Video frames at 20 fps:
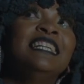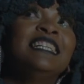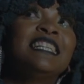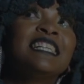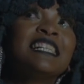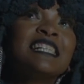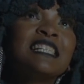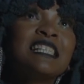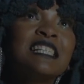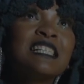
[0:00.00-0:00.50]

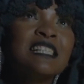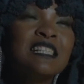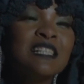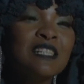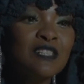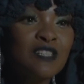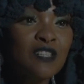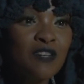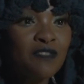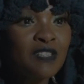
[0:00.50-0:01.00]
the
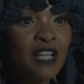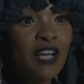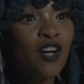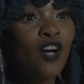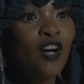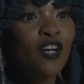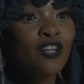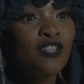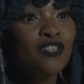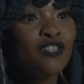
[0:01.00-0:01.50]
assistance of
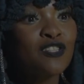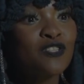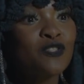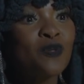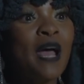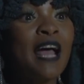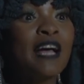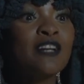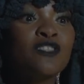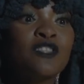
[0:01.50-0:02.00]
psychologists
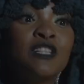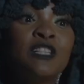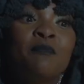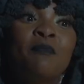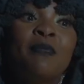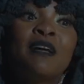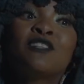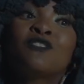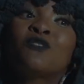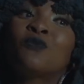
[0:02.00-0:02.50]
to actually
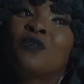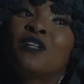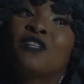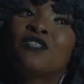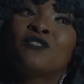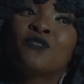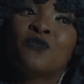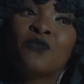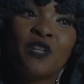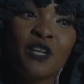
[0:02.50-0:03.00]
match
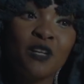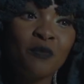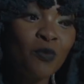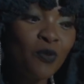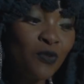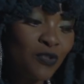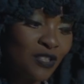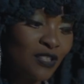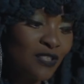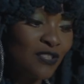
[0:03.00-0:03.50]
words to their
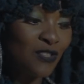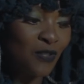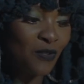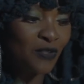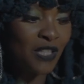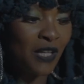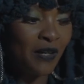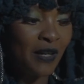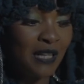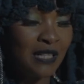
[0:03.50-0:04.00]
emotions. So
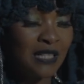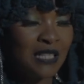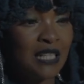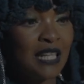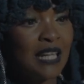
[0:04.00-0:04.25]
shout out to